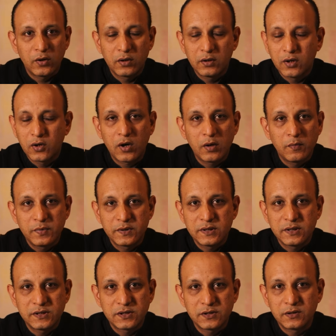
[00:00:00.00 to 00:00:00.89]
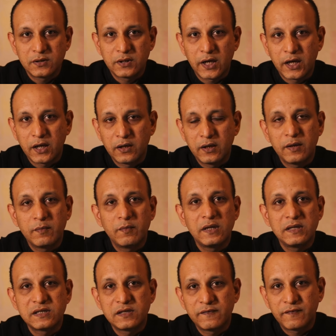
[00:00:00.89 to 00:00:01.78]
on the composition and the
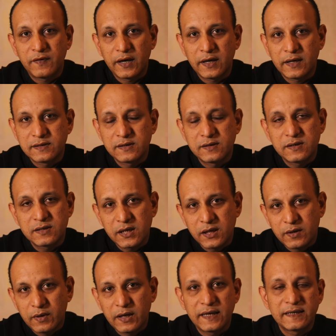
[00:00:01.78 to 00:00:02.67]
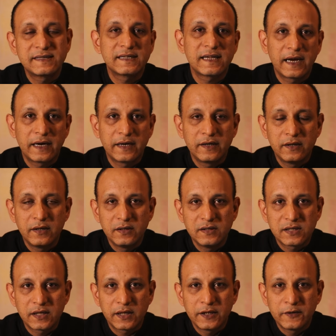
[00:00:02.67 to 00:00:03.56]
emulsifiers and the stabilizers added
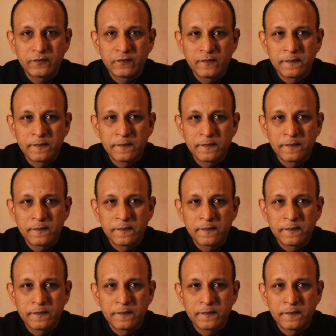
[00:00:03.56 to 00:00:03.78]
inside.